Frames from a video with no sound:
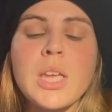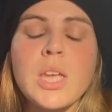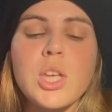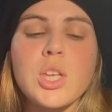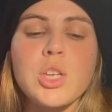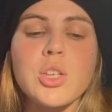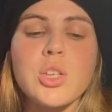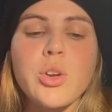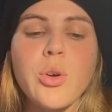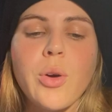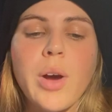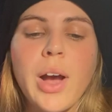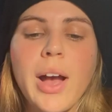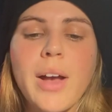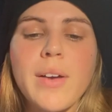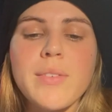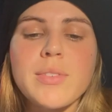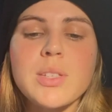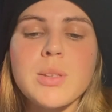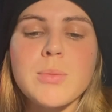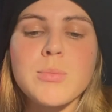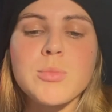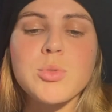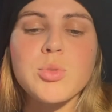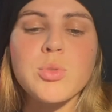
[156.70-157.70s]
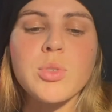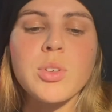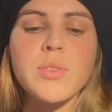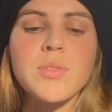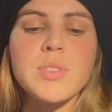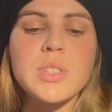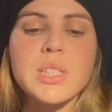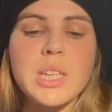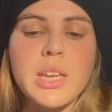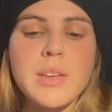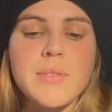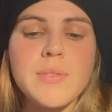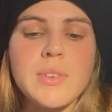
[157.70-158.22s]
you know, have some sort of
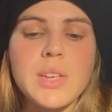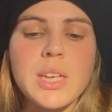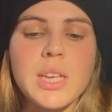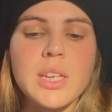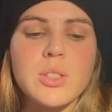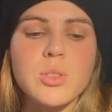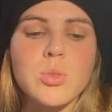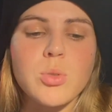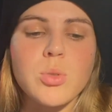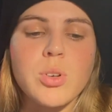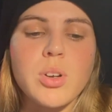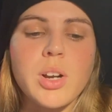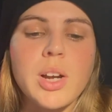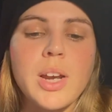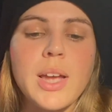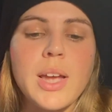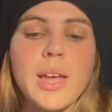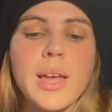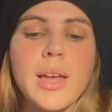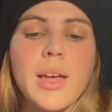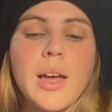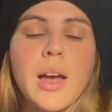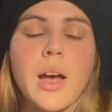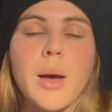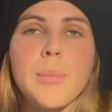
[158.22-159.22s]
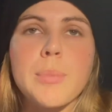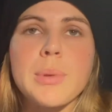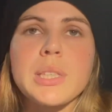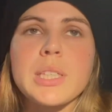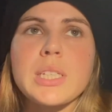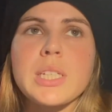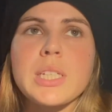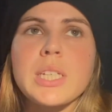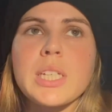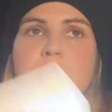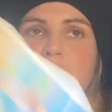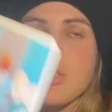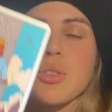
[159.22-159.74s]
savings or
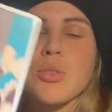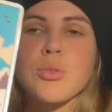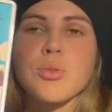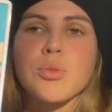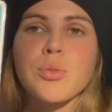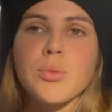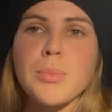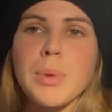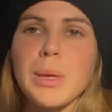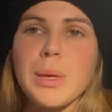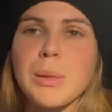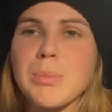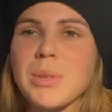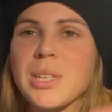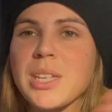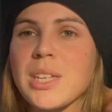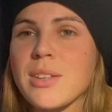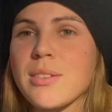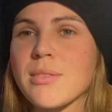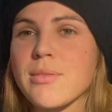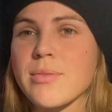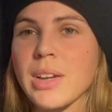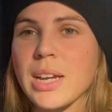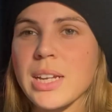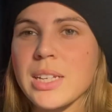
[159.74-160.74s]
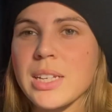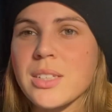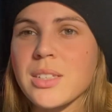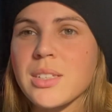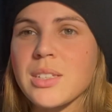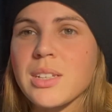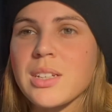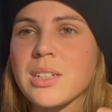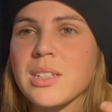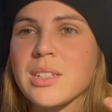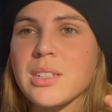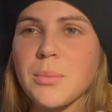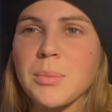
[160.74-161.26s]
ability to maybe invest
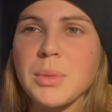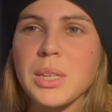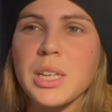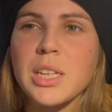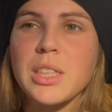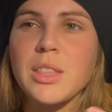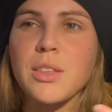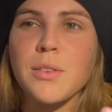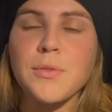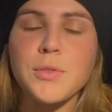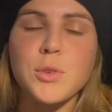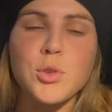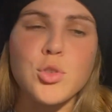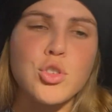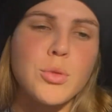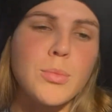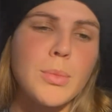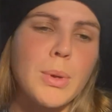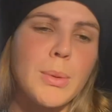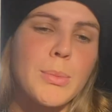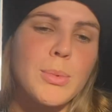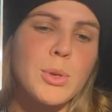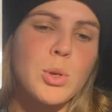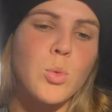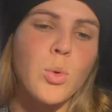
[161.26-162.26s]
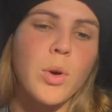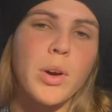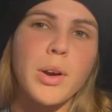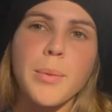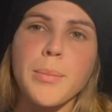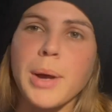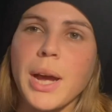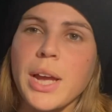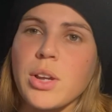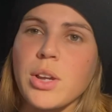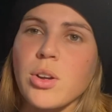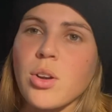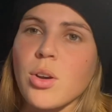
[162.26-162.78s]
in something in the future. Maybe you want to
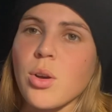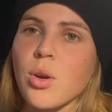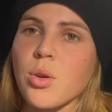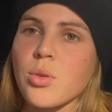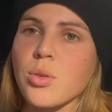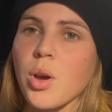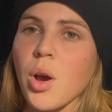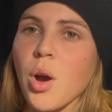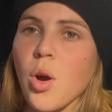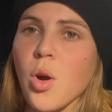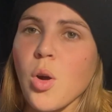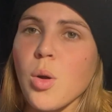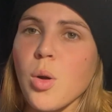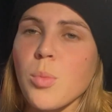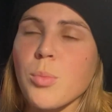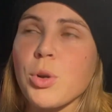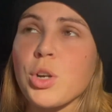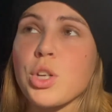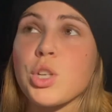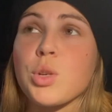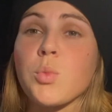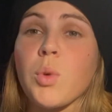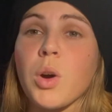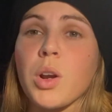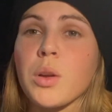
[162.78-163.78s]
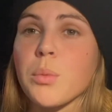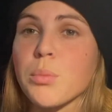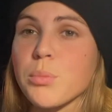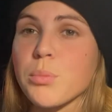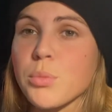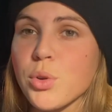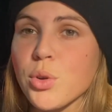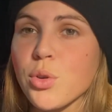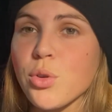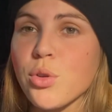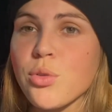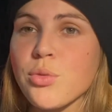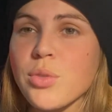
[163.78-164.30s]
buy your own home or you want to
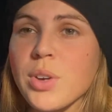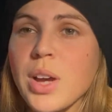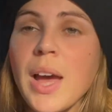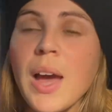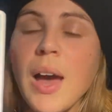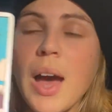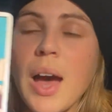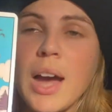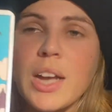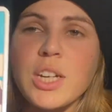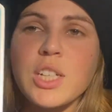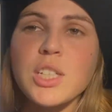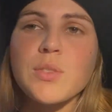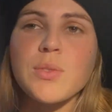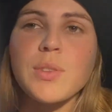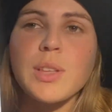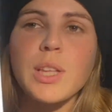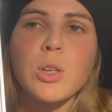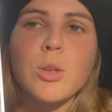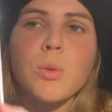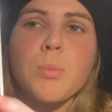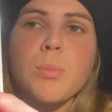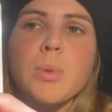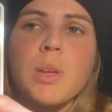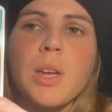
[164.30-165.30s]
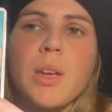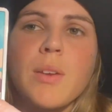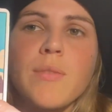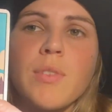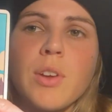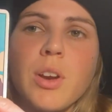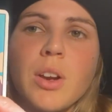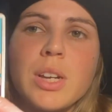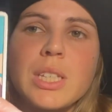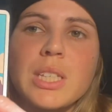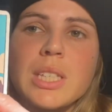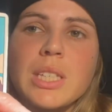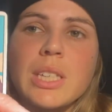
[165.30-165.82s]
move. I just feel like you're being
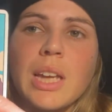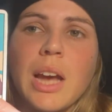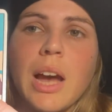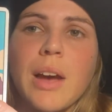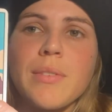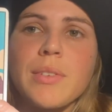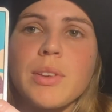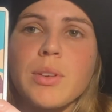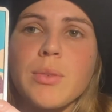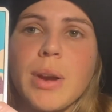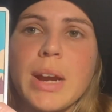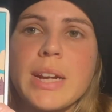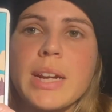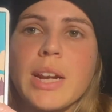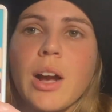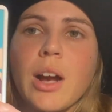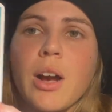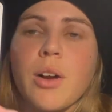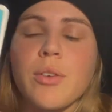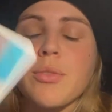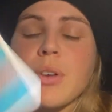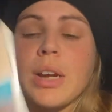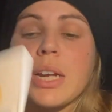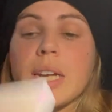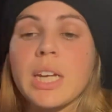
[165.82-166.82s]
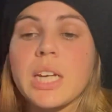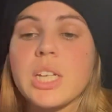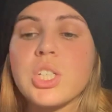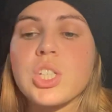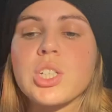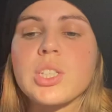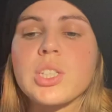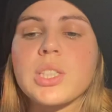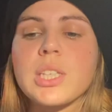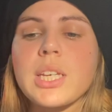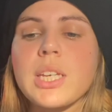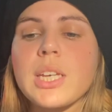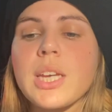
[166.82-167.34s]
very savvy right now
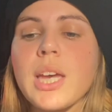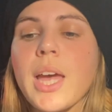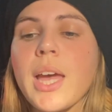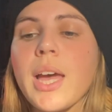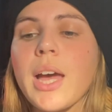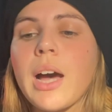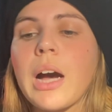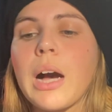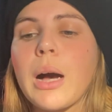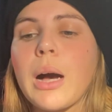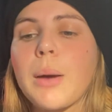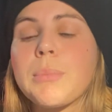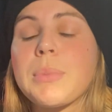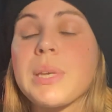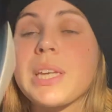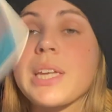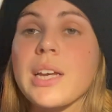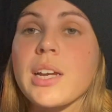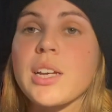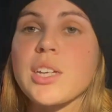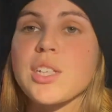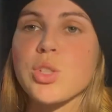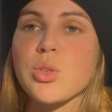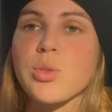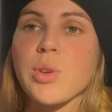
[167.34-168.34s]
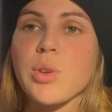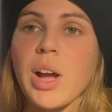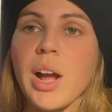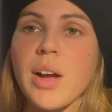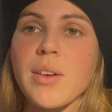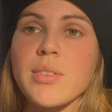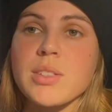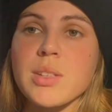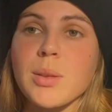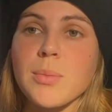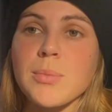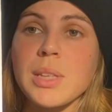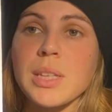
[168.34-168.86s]
financially uh, because you
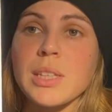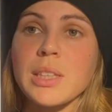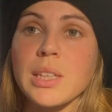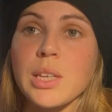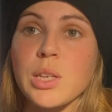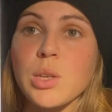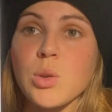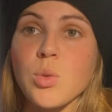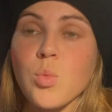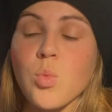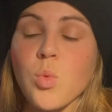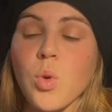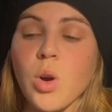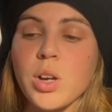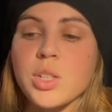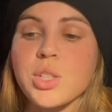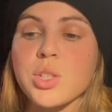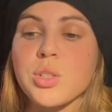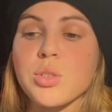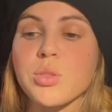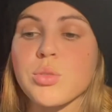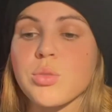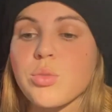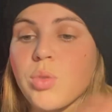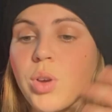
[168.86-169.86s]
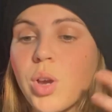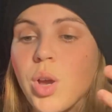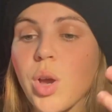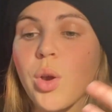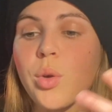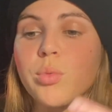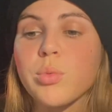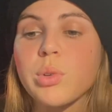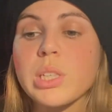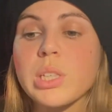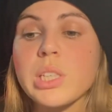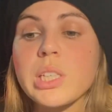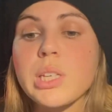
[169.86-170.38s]
have something that you want to
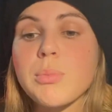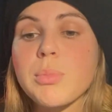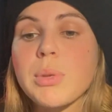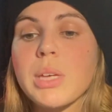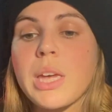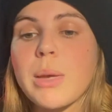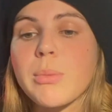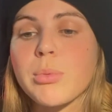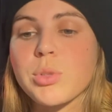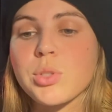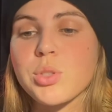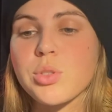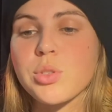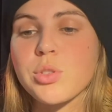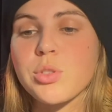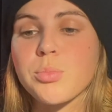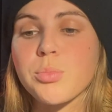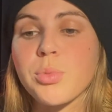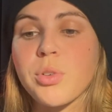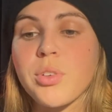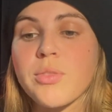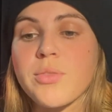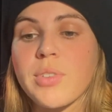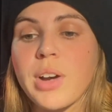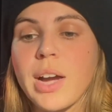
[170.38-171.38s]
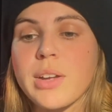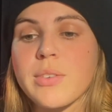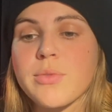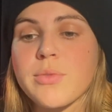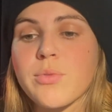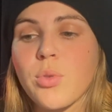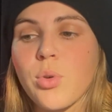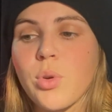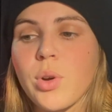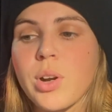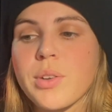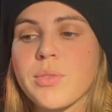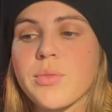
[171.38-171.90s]
really be able to provide
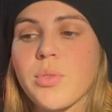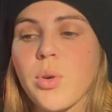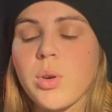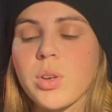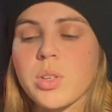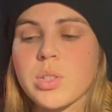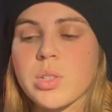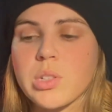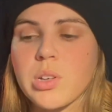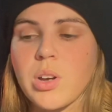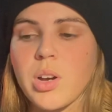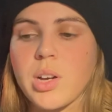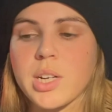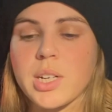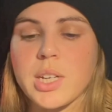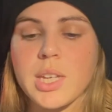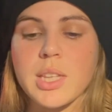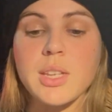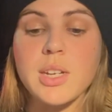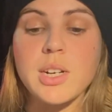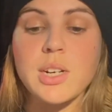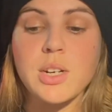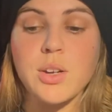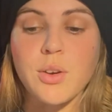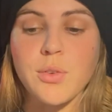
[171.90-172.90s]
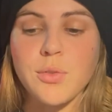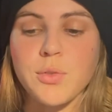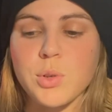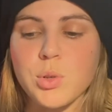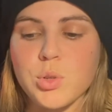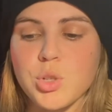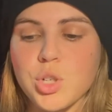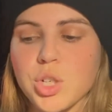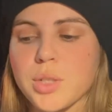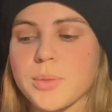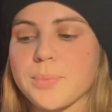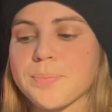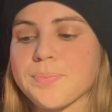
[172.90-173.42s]
for and focus on in the near
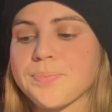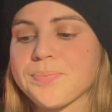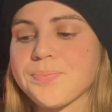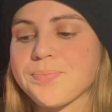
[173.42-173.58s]
future